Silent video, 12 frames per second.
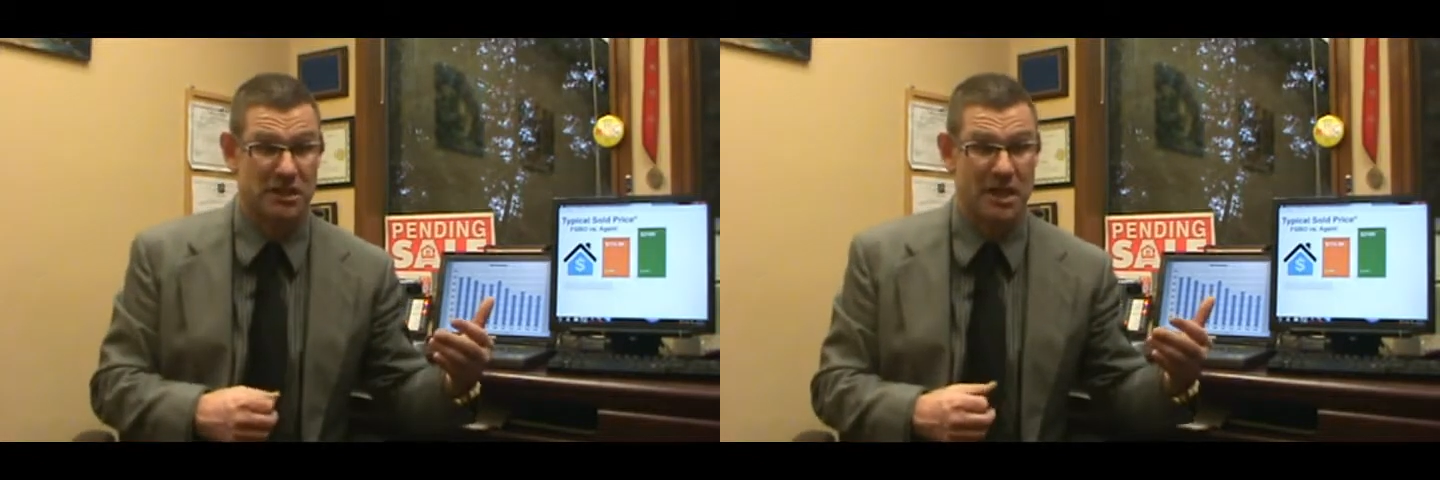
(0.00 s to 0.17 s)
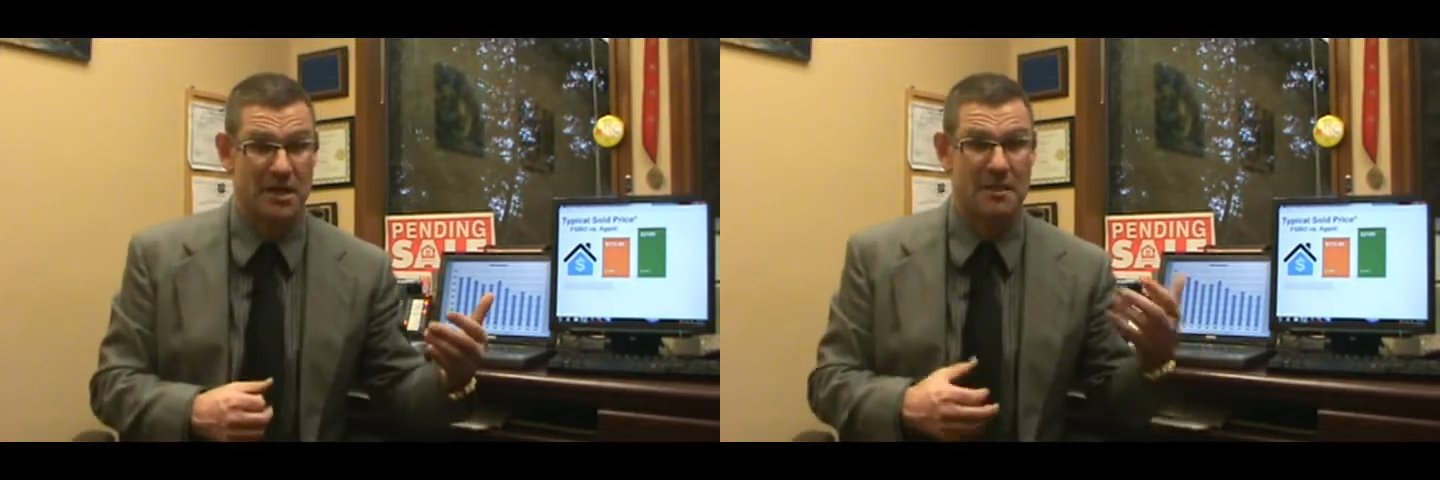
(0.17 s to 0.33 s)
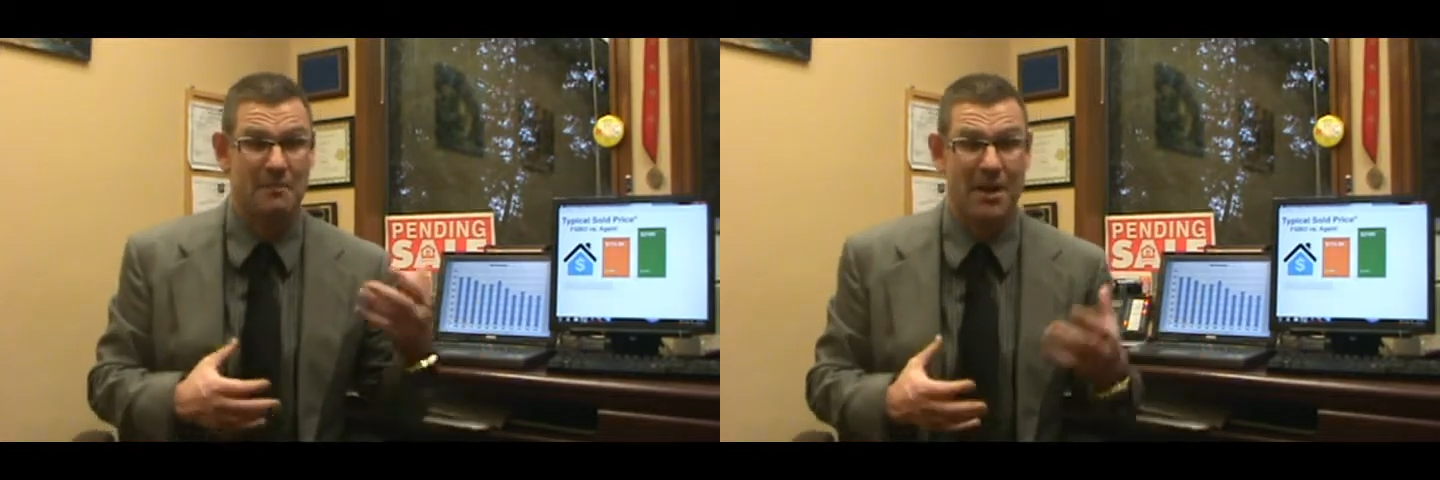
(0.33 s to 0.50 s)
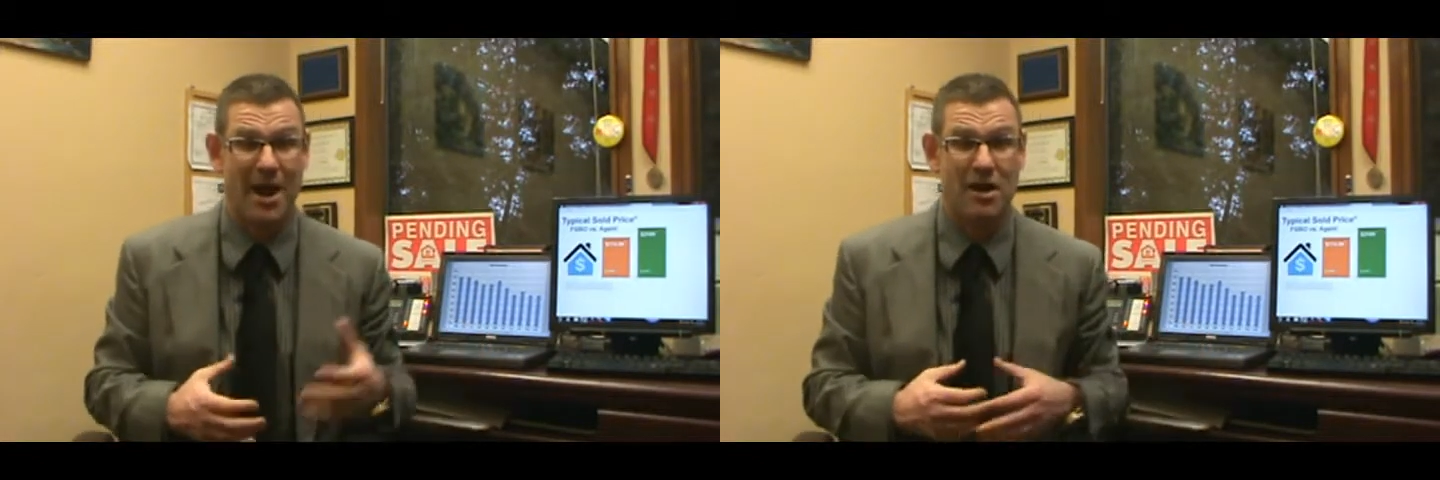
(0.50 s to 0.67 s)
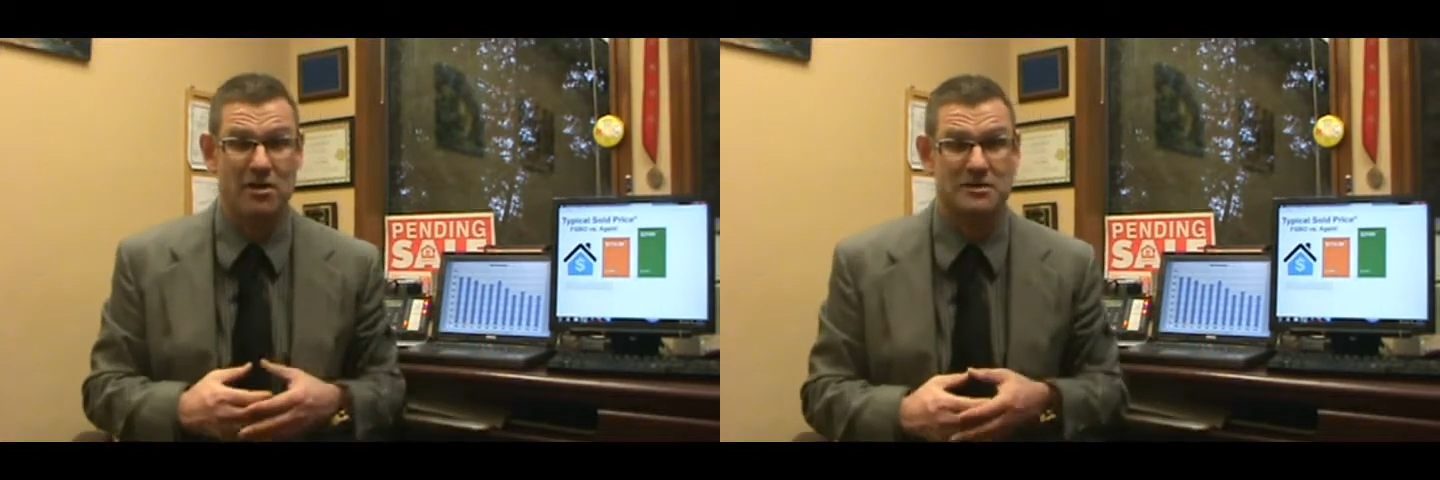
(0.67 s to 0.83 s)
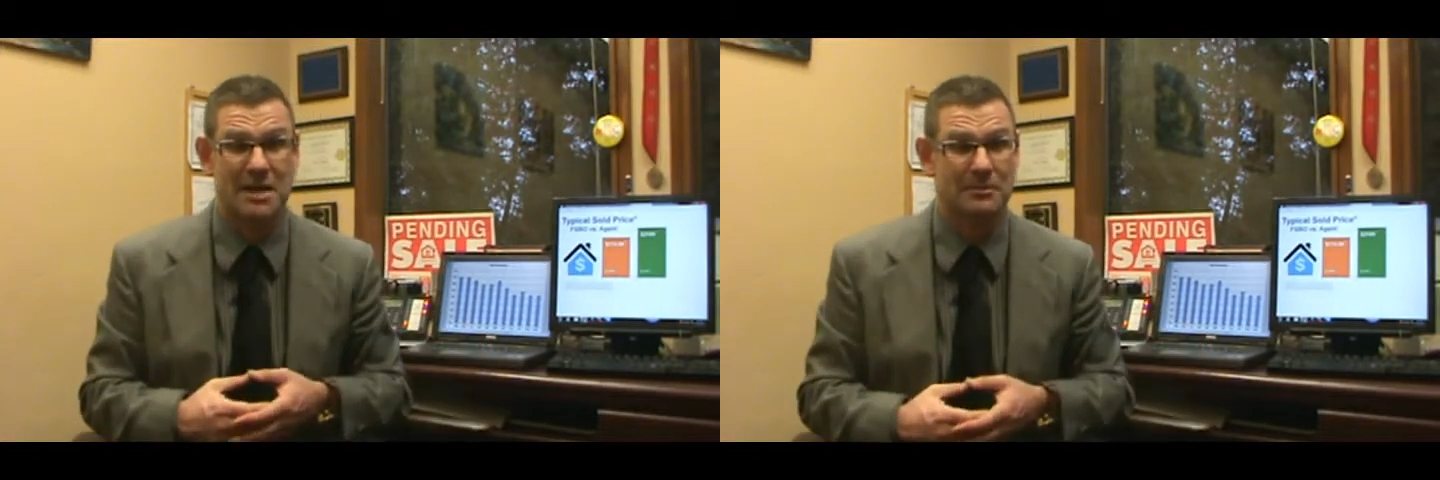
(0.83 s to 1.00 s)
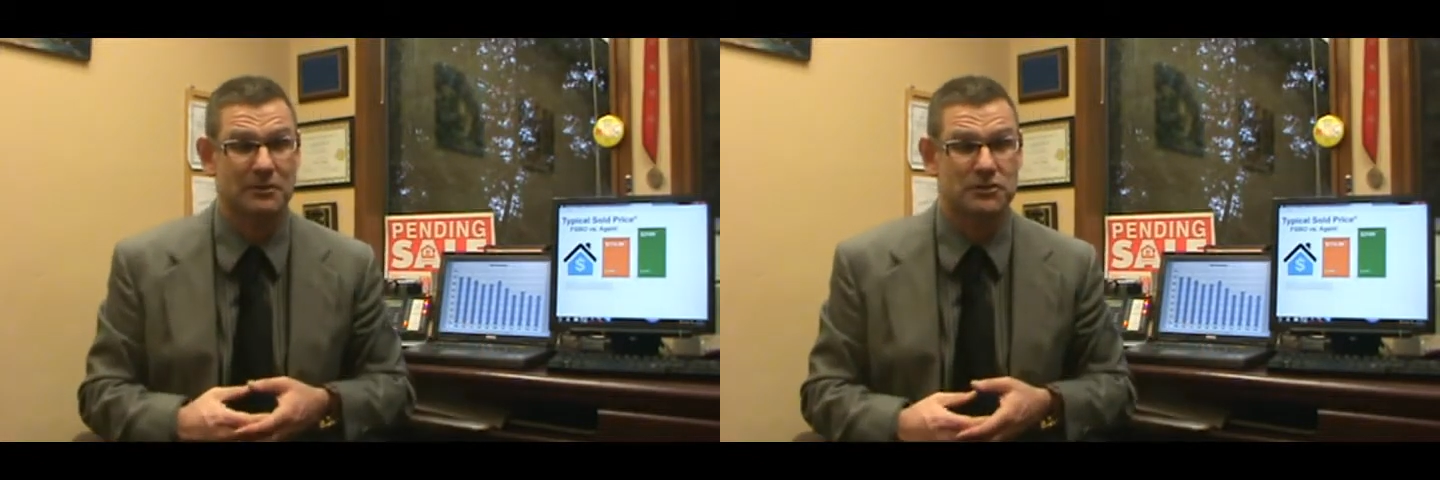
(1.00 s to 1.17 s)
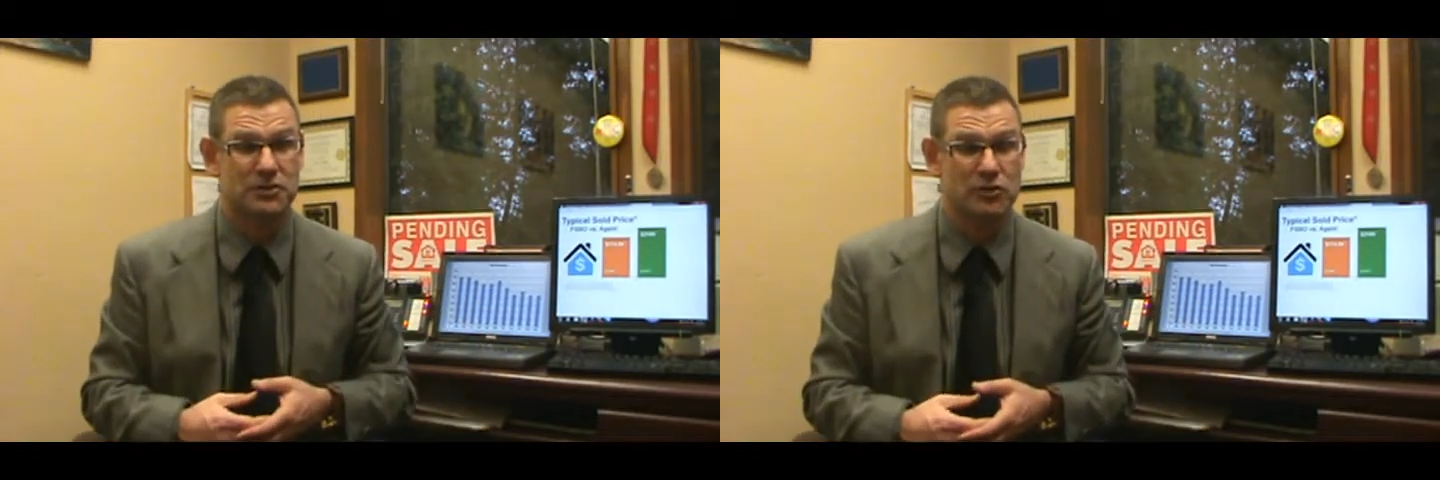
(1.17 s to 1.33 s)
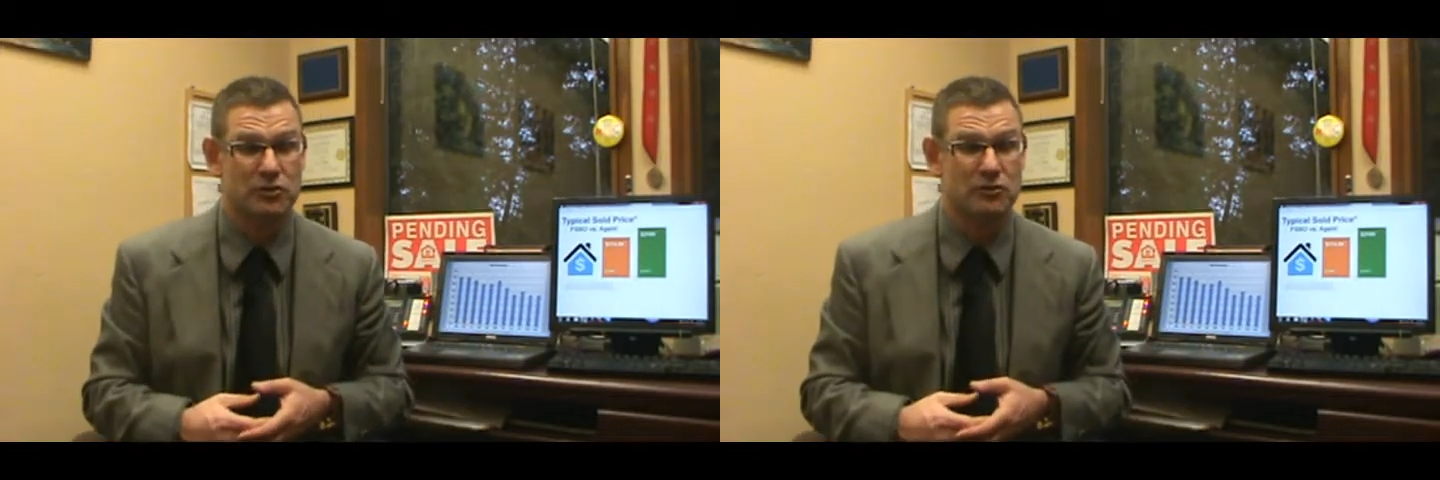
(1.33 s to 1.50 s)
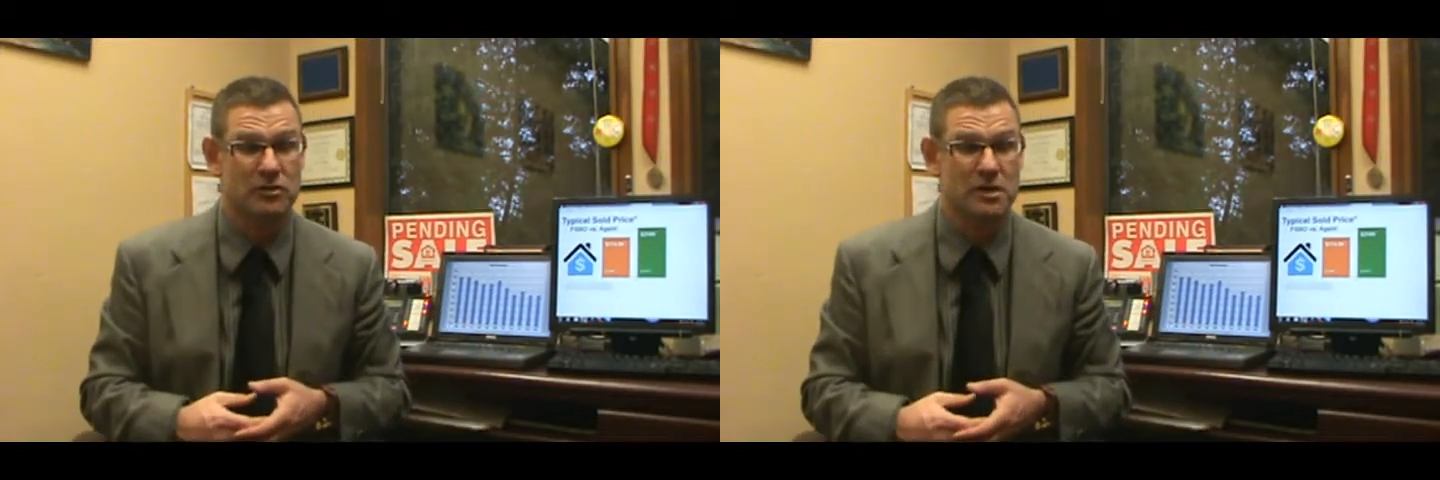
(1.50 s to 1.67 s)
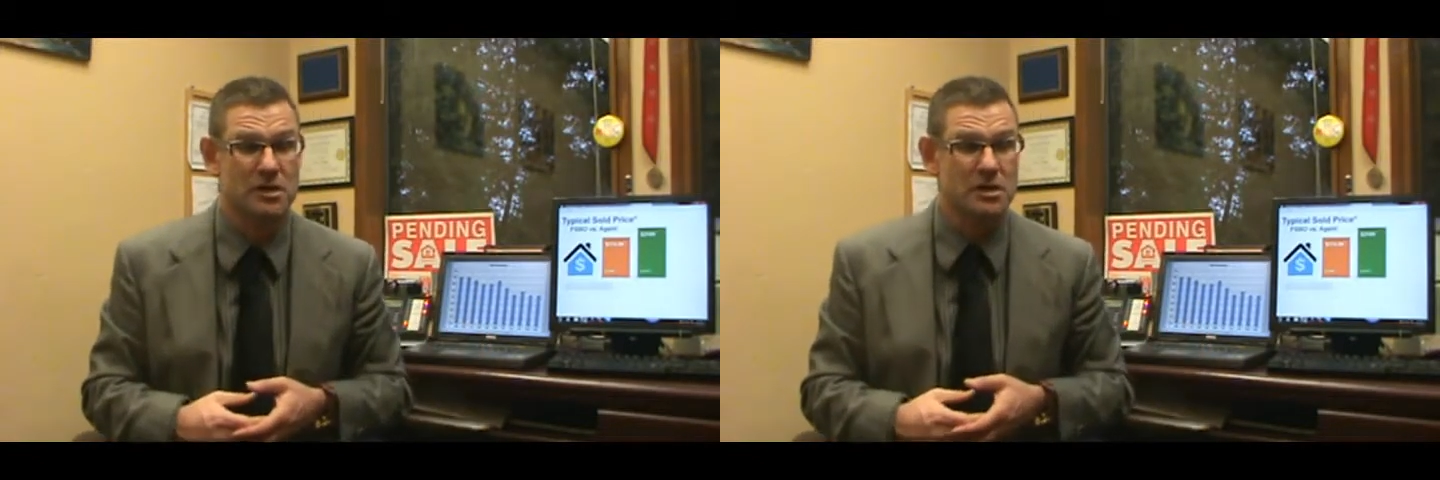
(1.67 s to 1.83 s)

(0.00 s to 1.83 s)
and the buyer is able to